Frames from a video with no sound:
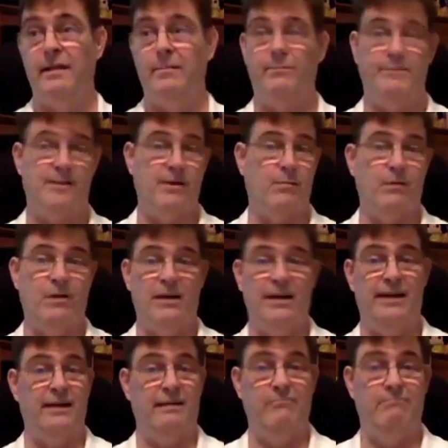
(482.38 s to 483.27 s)
up somewhere
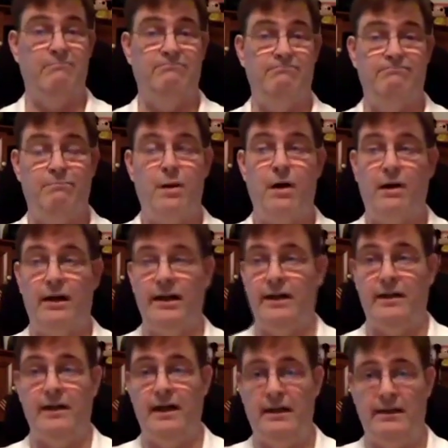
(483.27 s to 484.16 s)
like a
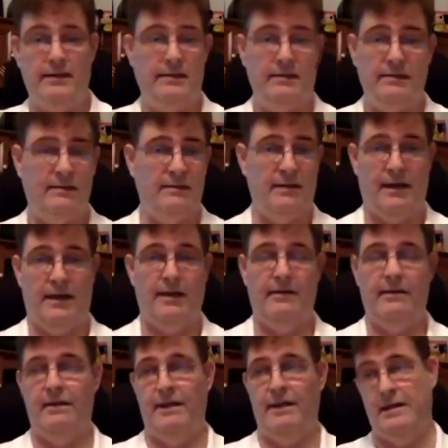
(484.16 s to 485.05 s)
parking lot
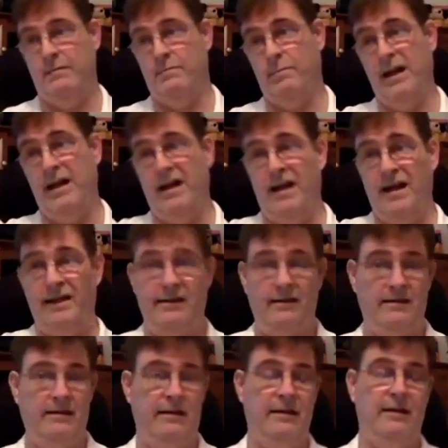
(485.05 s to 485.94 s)
that's
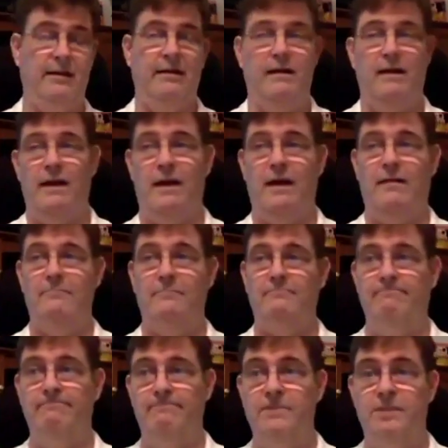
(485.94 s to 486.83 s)
behind
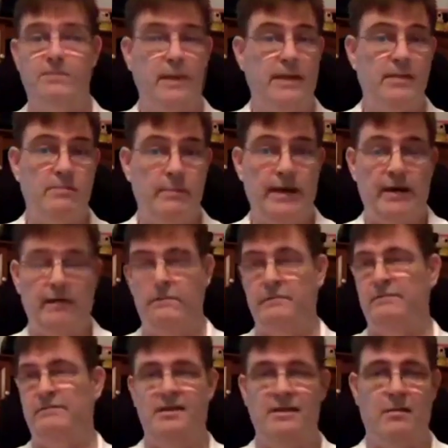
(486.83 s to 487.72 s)
Space Mountain.
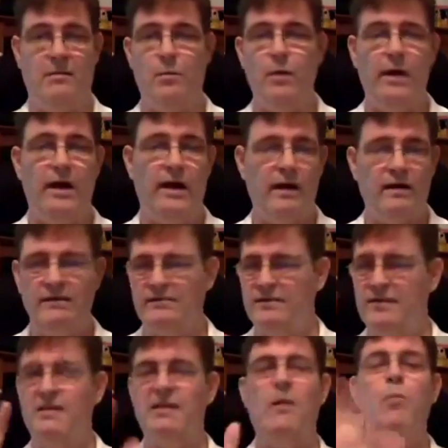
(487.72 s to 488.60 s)
Somewhere
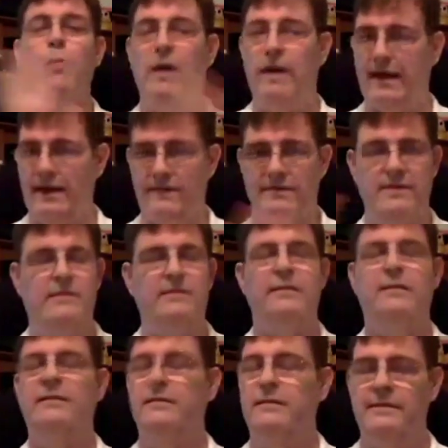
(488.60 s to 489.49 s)
else.
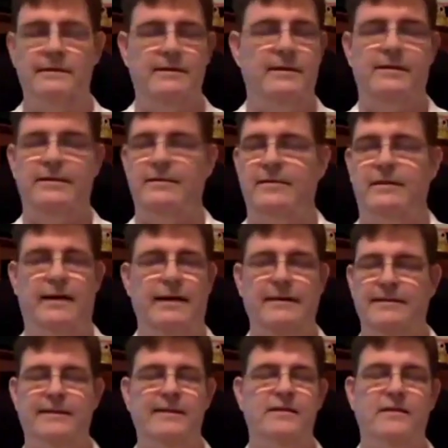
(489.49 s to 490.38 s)

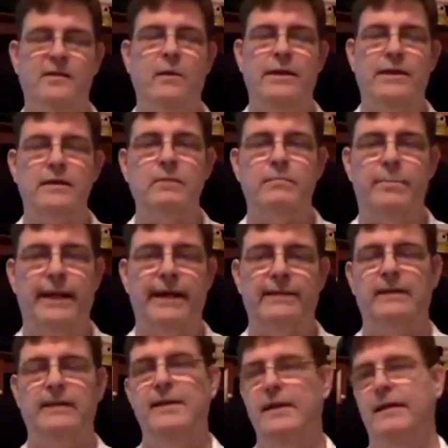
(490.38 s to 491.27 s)
I just don't
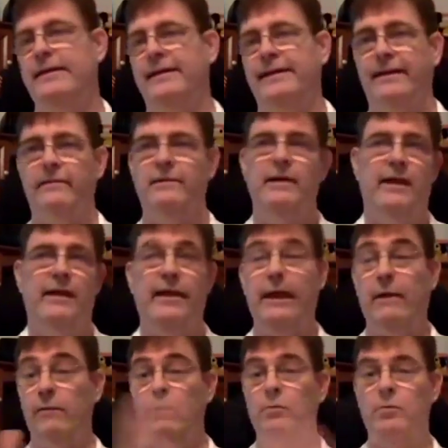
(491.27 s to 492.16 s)
expect,
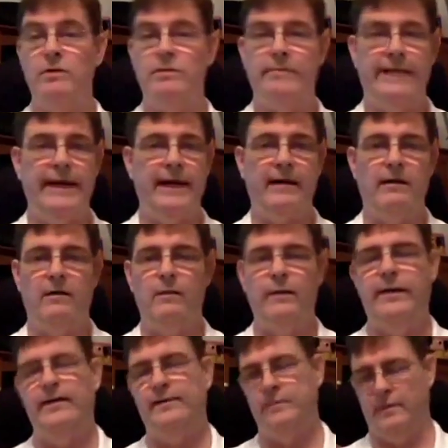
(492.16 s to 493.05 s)
that rumor's been out all
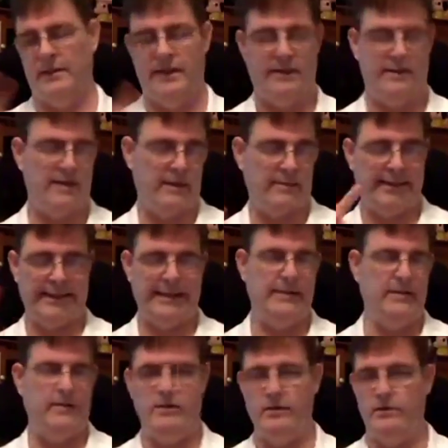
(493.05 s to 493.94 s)
week. We're going to talk about
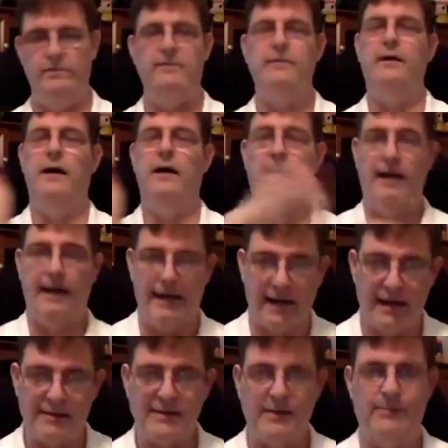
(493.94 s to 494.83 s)
that in the news. All right,
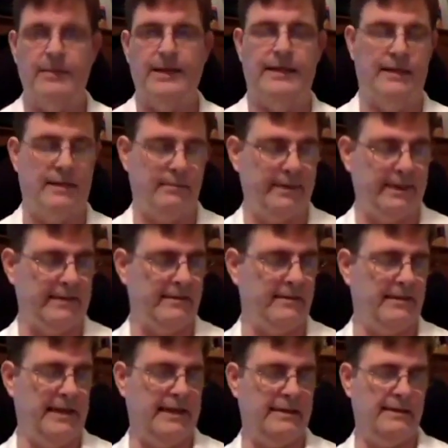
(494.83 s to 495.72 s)
I'll skip that and come back
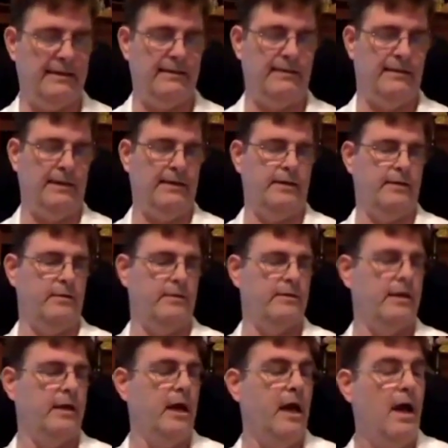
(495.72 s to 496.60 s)
to that in the
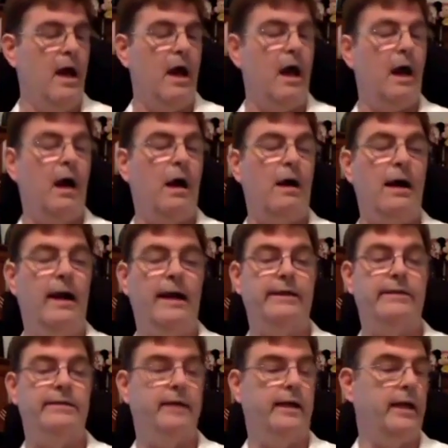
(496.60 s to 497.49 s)
news. All
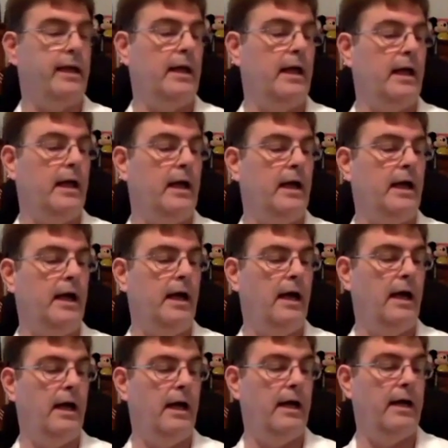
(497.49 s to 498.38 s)
right,
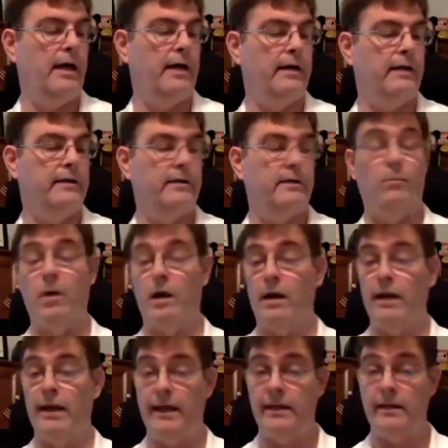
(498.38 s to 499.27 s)

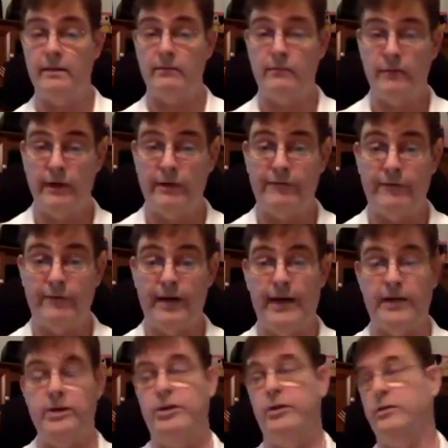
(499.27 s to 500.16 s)
Tomorrowland
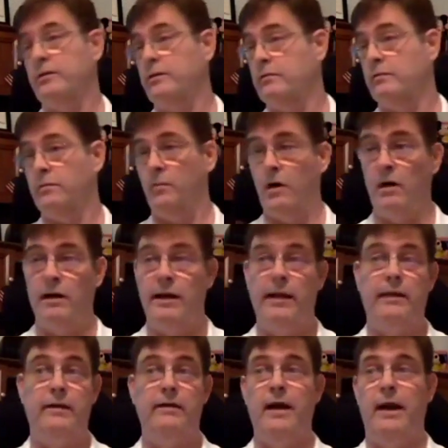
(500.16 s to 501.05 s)
refresh.
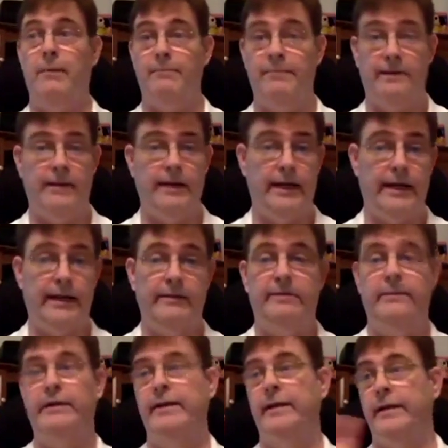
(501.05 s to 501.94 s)
Tomorrowland
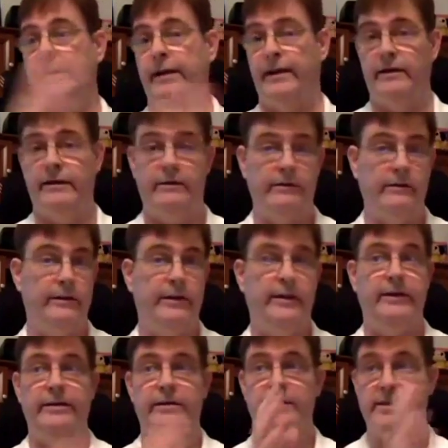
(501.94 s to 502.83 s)
update,
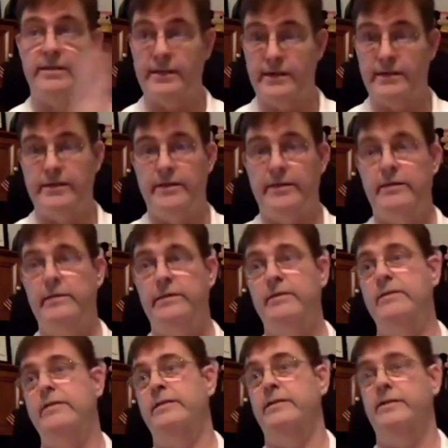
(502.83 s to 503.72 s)
including
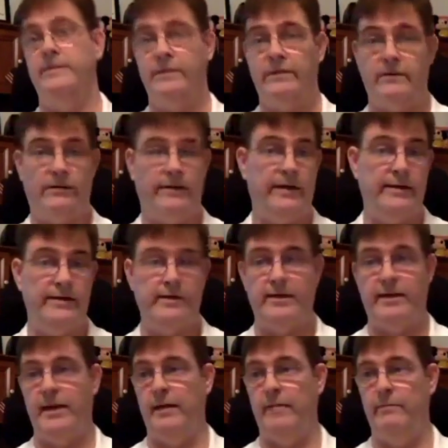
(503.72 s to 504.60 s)
Stitch's Great
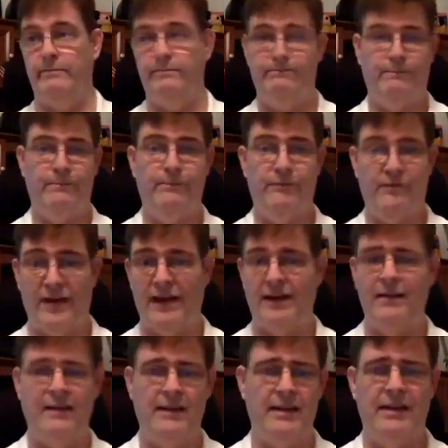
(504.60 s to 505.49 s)
Escape
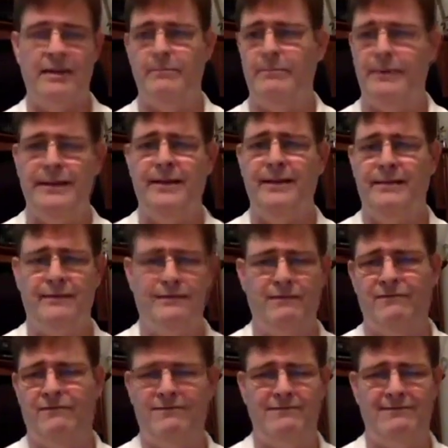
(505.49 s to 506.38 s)
finally being
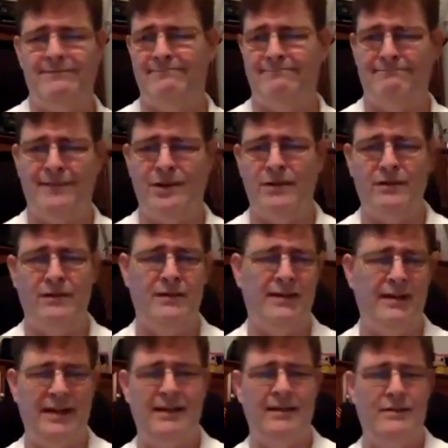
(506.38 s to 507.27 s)

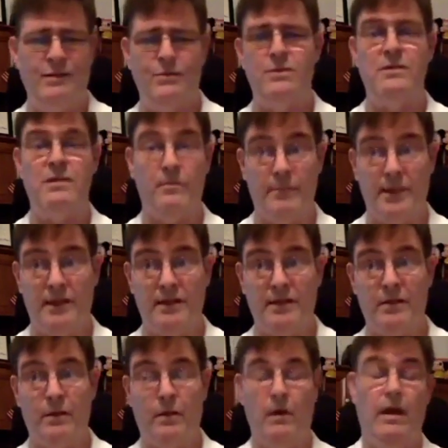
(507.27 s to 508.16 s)
turned into something
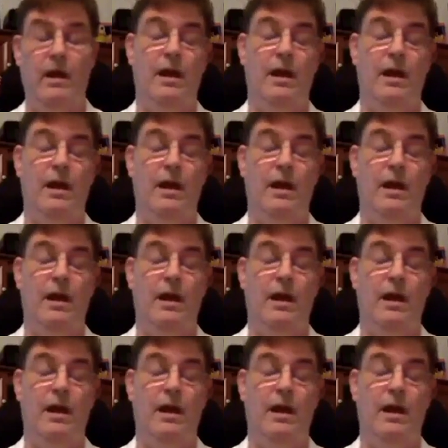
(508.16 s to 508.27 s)
new.